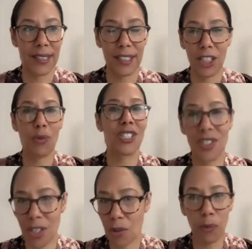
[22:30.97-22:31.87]
that the US
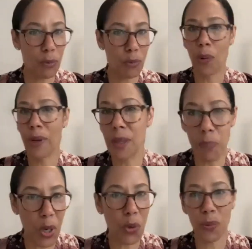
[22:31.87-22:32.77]
is the only one rowing
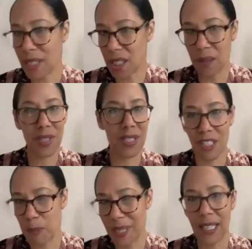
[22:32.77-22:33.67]
the boat when it comes to
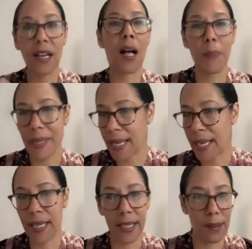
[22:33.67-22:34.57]
these big,
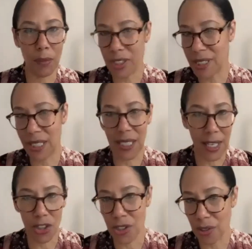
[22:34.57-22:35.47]
complicated,
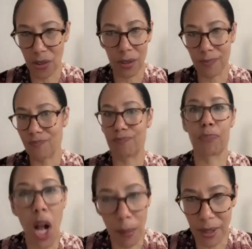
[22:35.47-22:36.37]
multinational
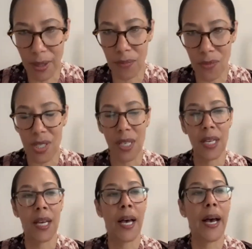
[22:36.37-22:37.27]
problems.
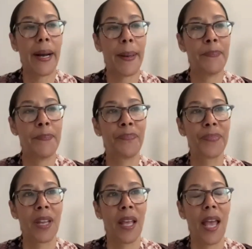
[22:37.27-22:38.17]

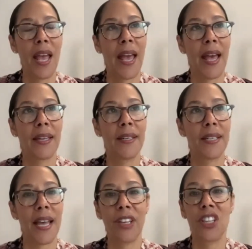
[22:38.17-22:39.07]
And
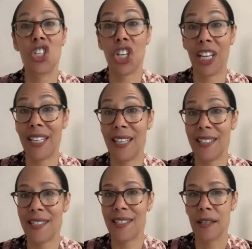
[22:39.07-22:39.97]
having the
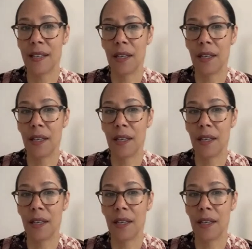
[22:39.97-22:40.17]
Chinese